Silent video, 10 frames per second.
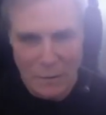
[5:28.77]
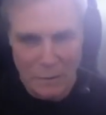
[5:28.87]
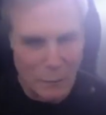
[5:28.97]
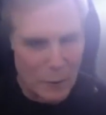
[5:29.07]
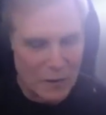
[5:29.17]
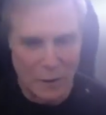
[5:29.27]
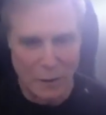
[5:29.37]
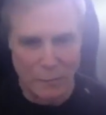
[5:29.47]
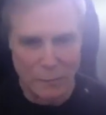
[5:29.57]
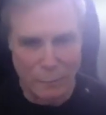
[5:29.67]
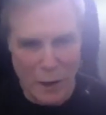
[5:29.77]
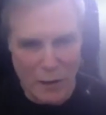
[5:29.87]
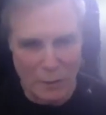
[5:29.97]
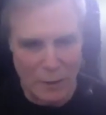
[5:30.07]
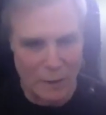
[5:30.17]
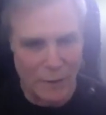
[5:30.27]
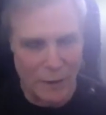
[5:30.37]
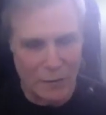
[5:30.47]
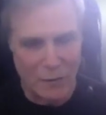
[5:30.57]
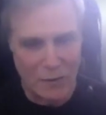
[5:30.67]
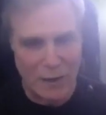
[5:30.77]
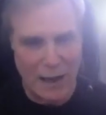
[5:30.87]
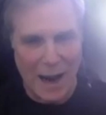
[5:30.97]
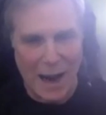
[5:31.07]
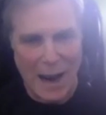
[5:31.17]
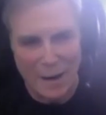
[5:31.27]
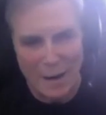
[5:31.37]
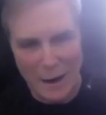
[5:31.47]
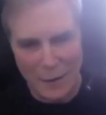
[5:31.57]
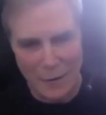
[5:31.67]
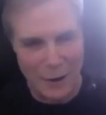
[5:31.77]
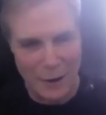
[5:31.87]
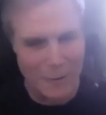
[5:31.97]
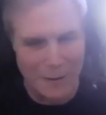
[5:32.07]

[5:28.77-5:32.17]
The rest of the rest of my investors said, eh, I don't know.